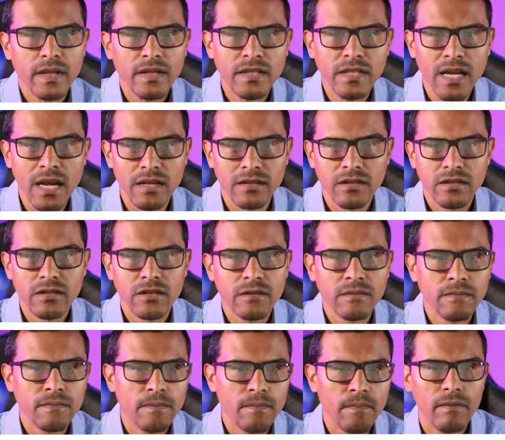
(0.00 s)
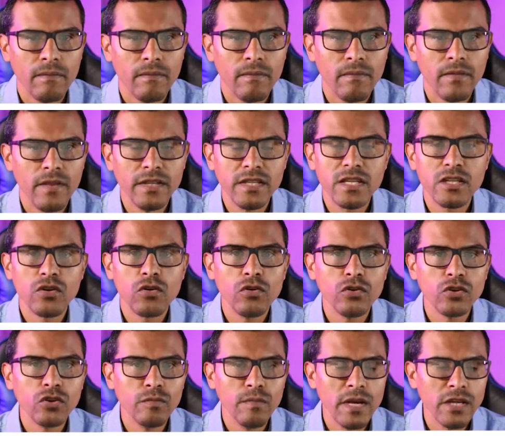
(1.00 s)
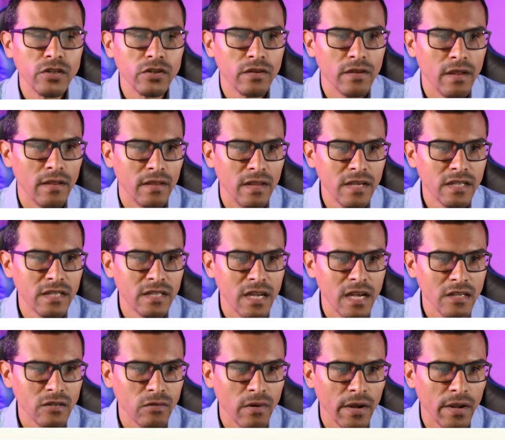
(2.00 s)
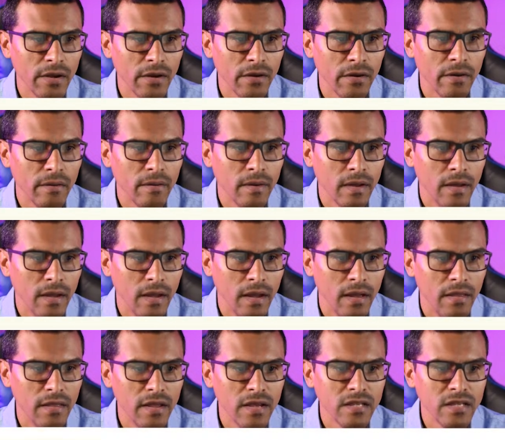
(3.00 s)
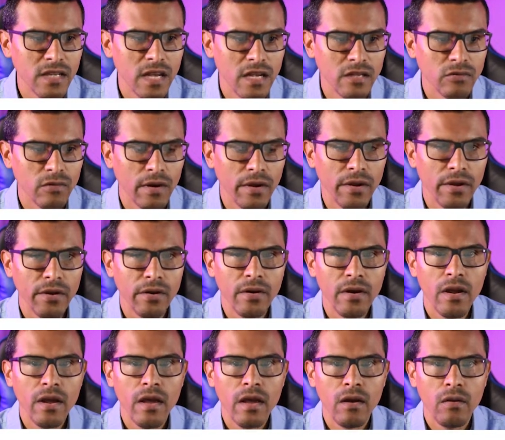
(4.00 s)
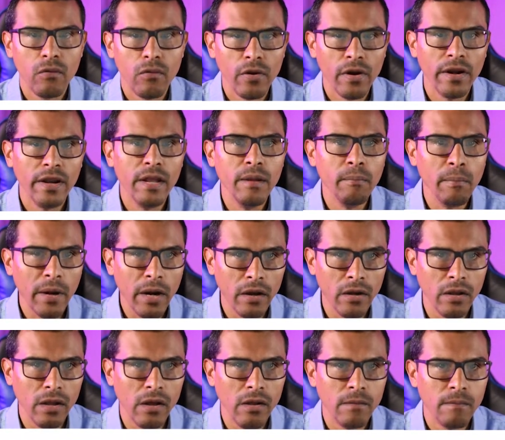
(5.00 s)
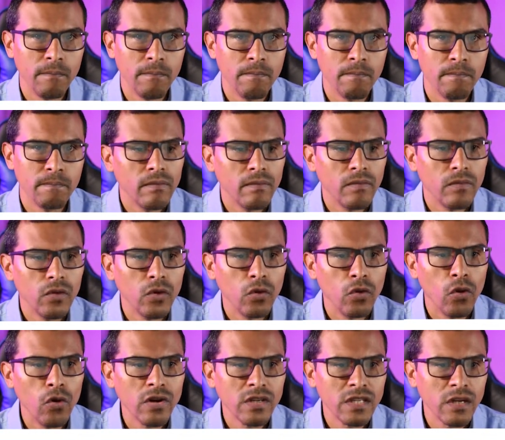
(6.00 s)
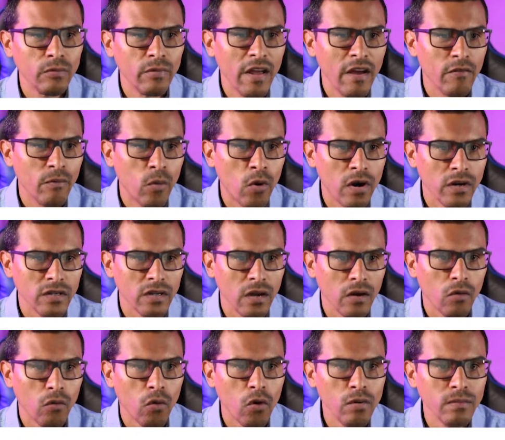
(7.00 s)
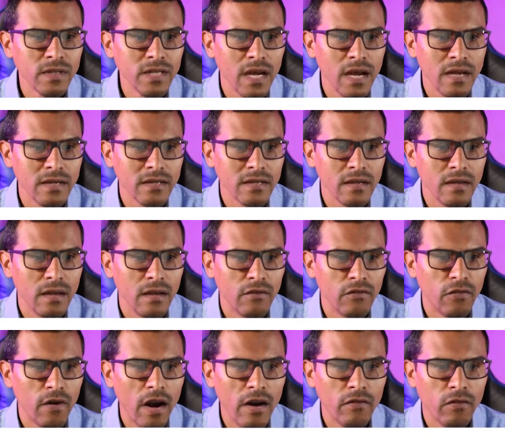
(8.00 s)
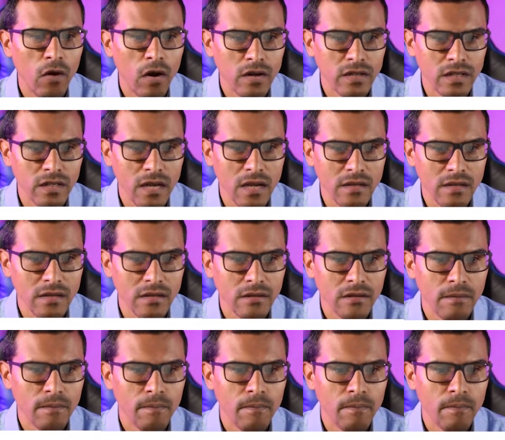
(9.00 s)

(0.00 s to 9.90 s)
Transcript: tests. This is going to make sure that this test right here and this test right here run in parallel. You'll notice that we have marked Chrome tests and Firefox tests,